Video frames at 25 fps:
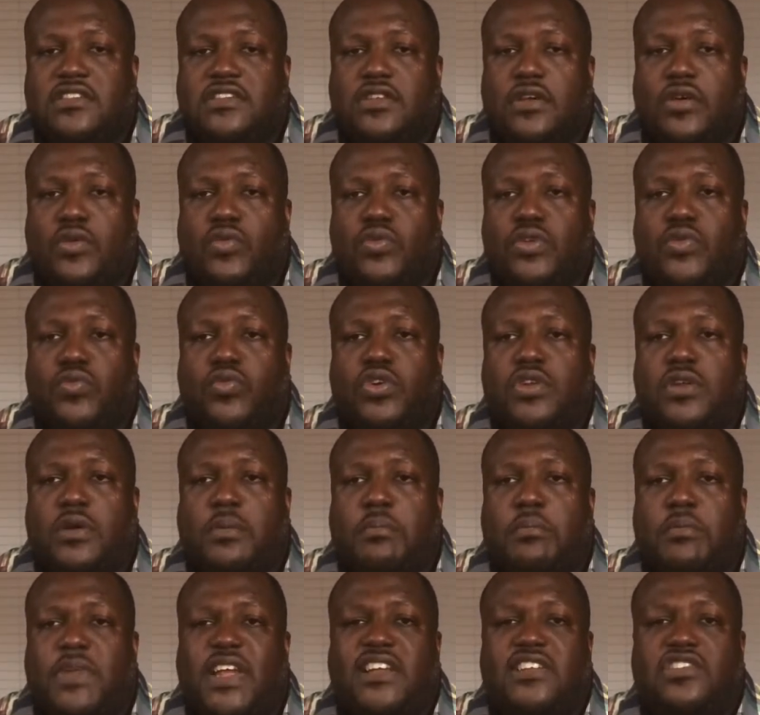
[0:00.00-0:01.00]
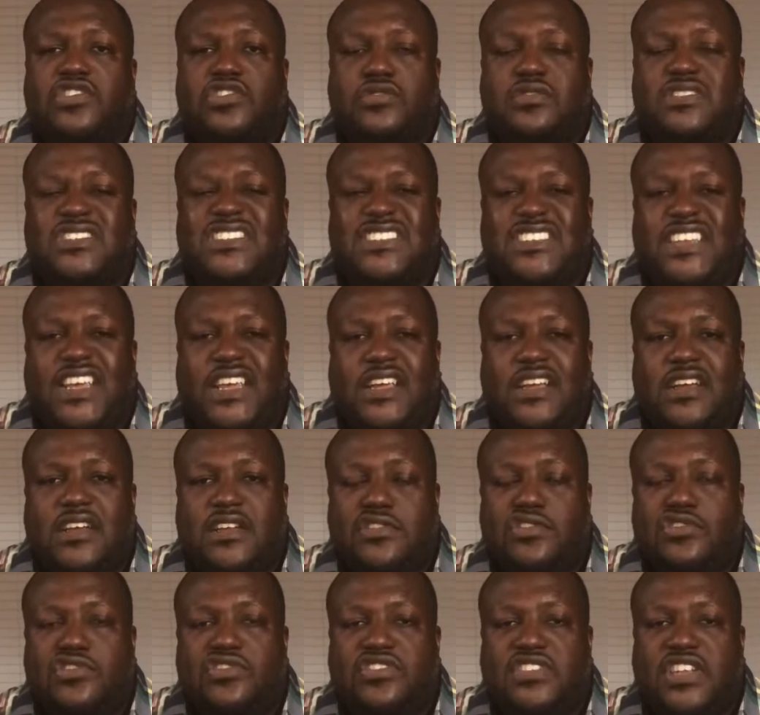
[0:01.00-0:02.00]
So we want to make sure that they
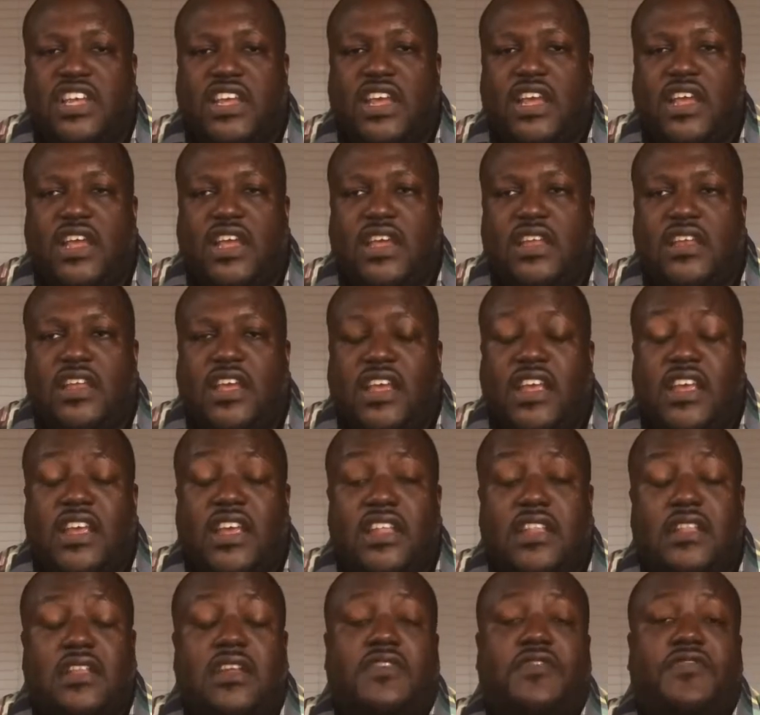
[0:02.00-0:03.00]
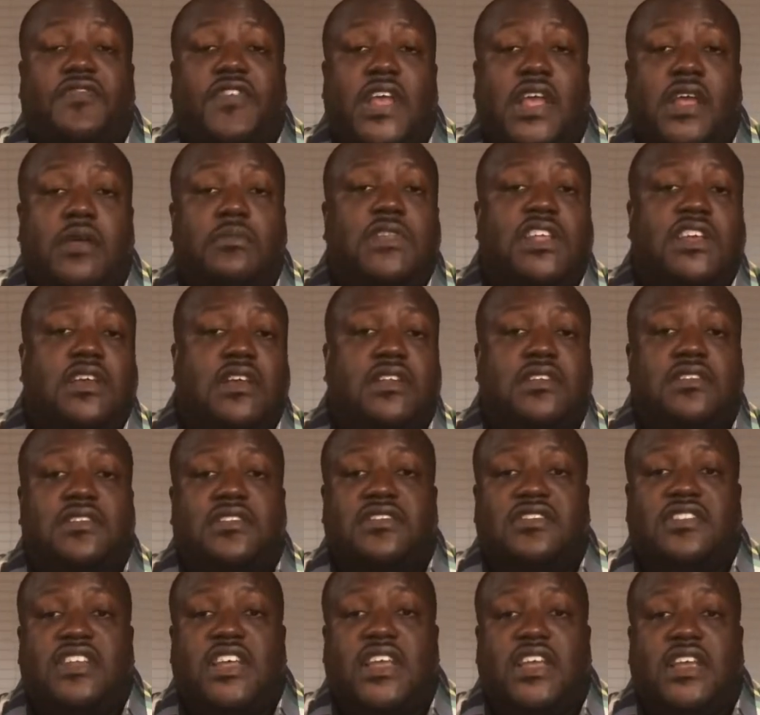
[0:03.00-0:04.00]
understand and their family
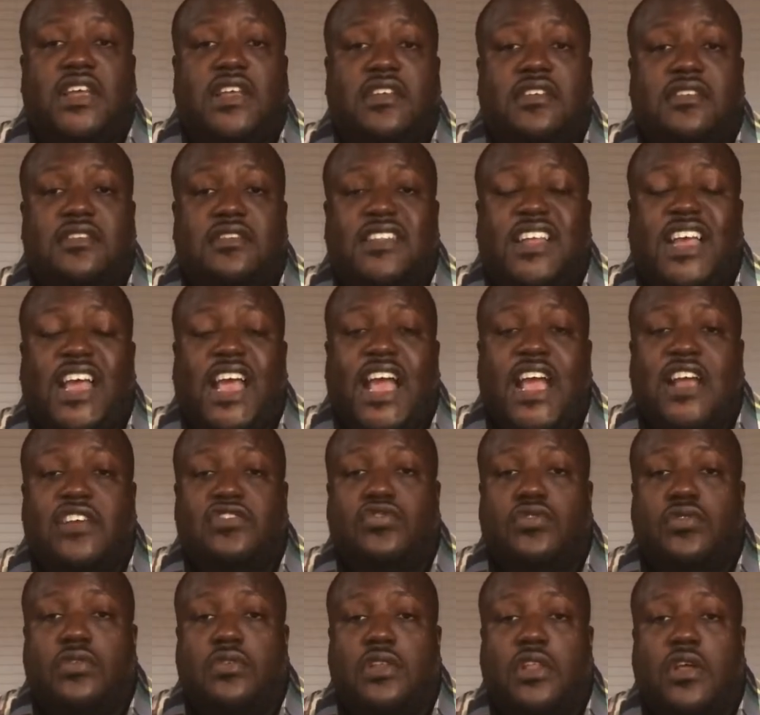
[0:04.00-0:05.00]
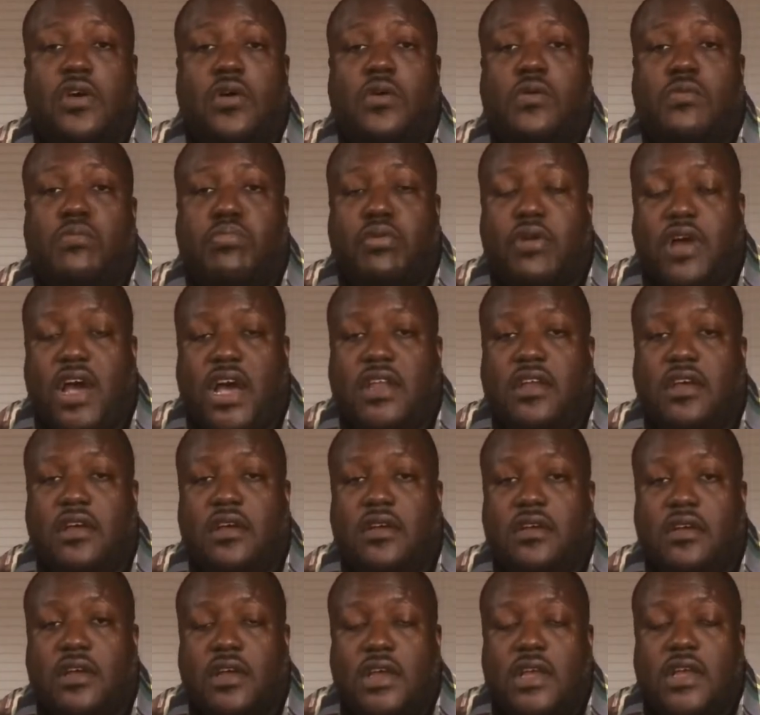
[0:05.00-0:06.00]
understands the actual loan
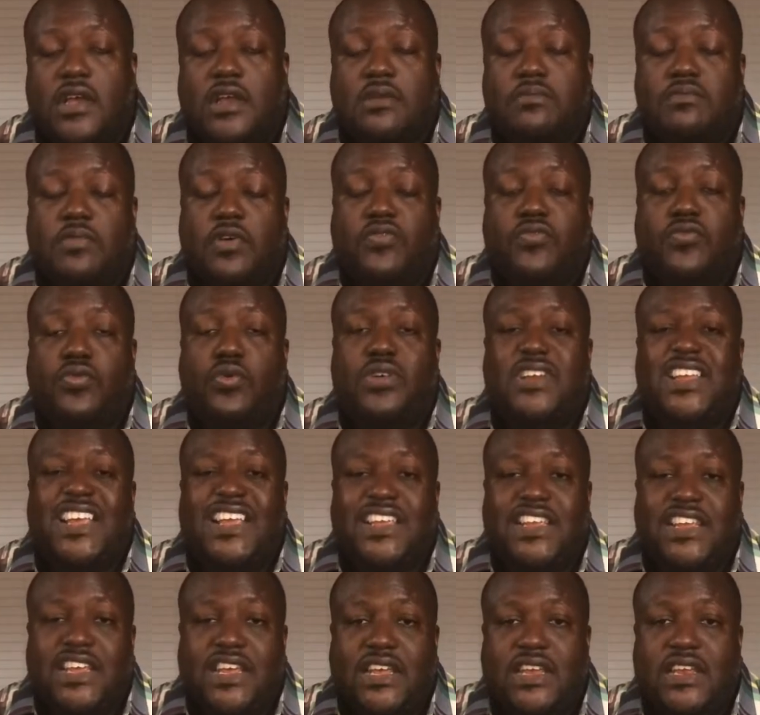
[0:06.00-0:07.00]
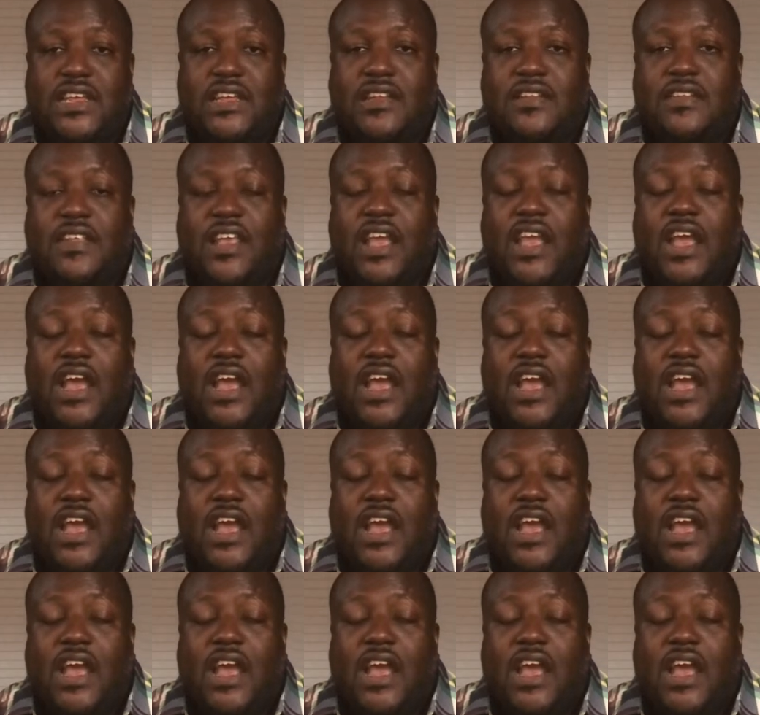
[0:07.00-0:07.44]
product before they get it.